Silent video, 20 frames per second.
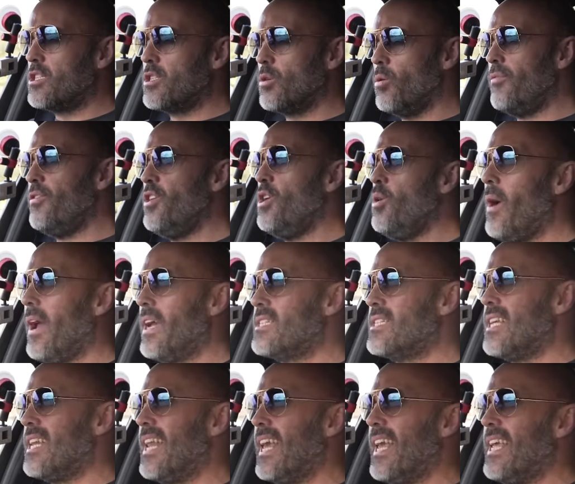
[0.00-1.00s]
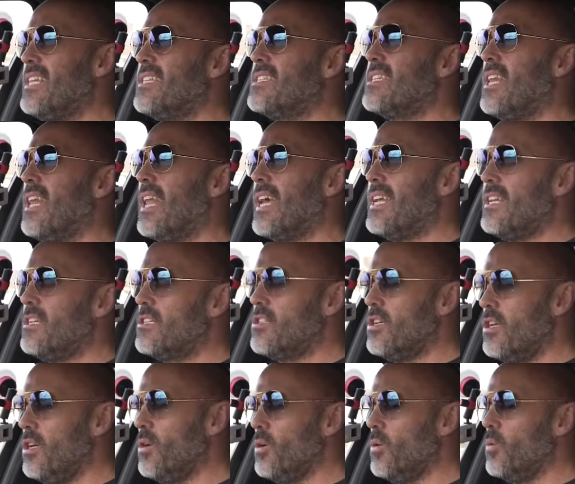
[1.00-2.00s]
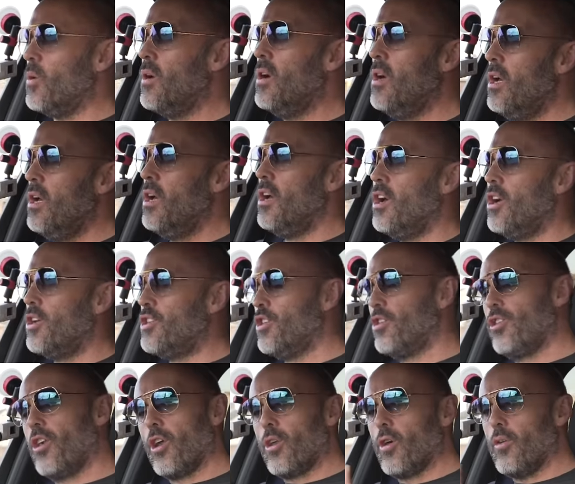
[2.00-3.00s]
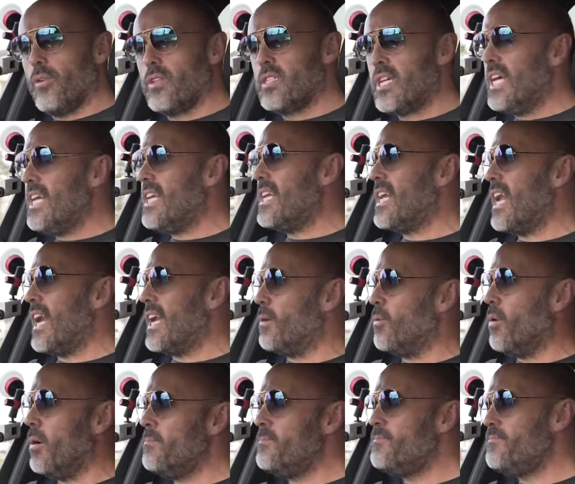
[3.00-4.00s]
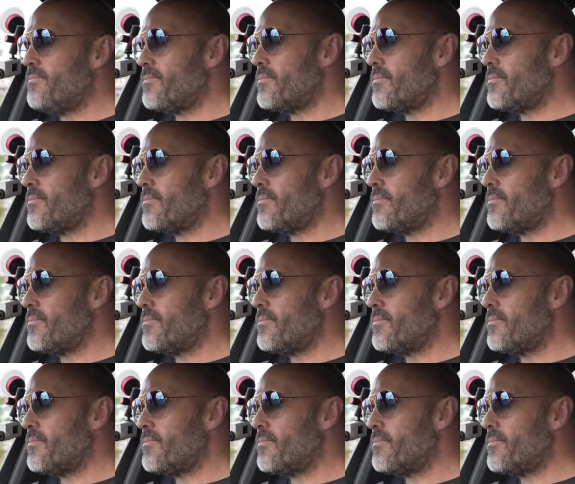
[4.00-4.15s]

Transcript: So if exit into lane two, and you're not overtaking anyone,